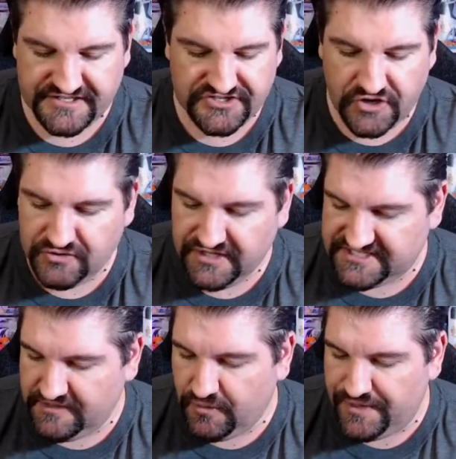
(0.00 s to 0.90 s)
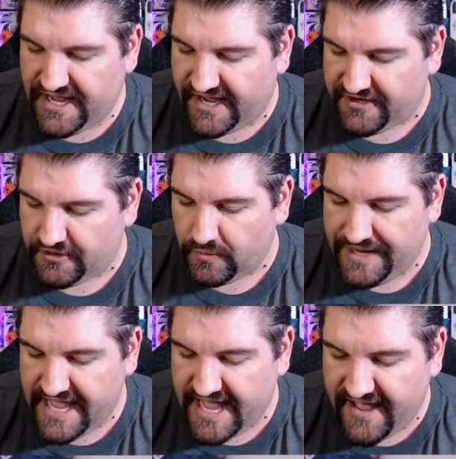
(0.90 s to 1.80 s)
So let's see what we got here.
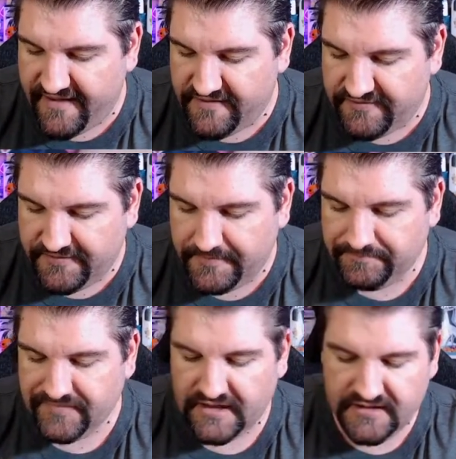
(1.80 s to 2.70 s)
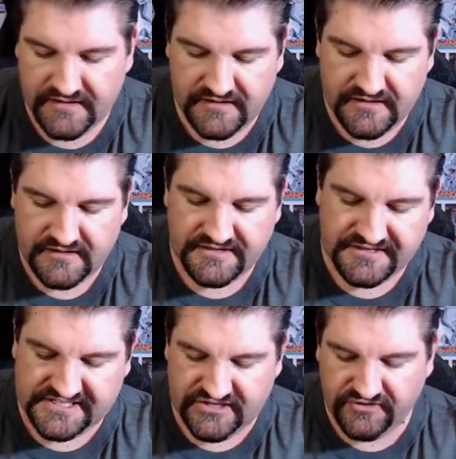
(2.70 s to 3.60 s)
We have
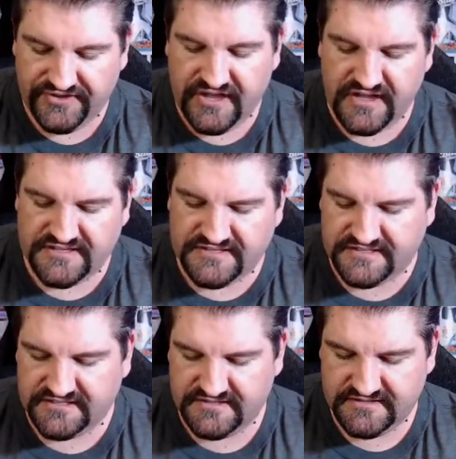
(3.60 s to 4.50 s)
Sylveon's.